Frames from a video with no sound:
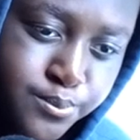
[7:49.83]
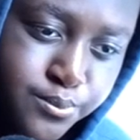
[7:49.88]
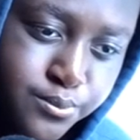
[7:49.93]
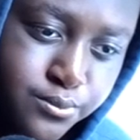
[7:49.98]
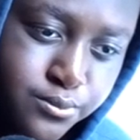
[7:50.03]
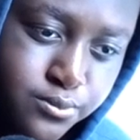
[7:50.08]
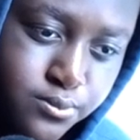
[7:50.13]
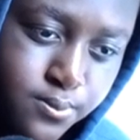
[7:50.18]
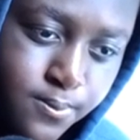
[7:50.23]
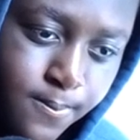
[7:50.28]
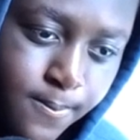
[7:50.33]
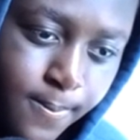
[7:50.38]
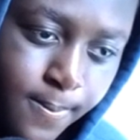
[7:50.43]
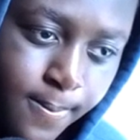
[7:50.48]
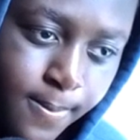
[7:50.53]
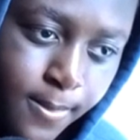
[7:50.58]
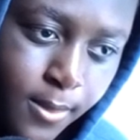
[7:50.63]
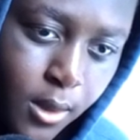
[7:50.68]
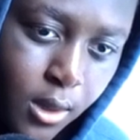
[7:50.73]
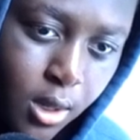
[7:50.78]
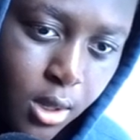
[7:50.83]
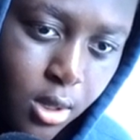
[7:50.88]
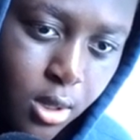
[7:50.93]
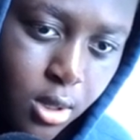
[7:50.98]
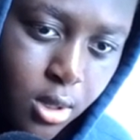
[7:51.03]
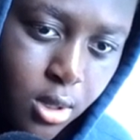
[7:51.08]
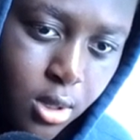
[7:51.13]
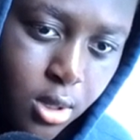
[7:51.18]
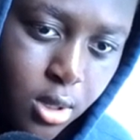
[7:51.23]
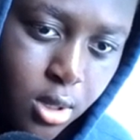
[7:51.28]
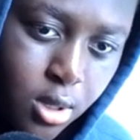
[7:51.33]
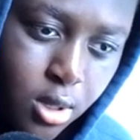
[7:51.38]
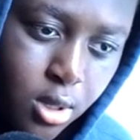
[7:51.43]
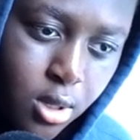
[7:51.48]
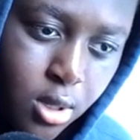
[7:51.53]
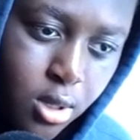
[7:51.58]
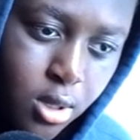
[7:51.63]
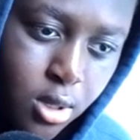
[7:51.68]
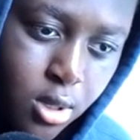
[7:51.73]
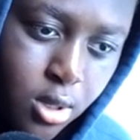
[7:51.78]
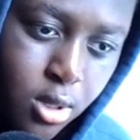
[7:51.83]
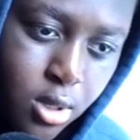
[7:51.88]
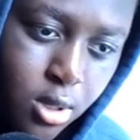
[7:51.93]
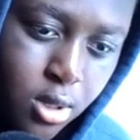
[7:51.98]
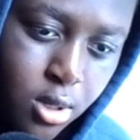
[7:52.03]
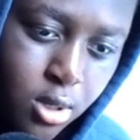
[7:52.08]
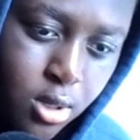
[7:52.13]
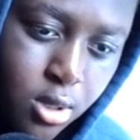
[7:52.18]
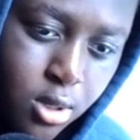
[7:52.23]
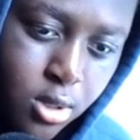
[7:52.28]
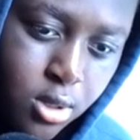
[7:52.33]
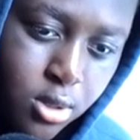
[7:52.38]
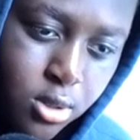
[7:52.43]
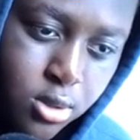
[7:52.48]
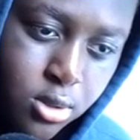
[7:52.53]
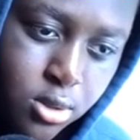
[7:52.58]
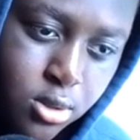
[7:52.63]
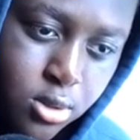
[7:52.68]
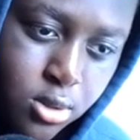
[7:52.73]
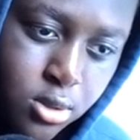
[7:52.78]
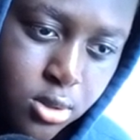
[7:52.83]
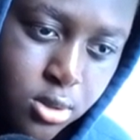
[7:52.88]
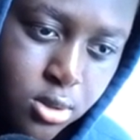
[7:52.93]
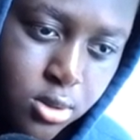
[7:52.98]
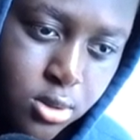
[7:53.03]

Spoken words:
No one is speaking in this clip.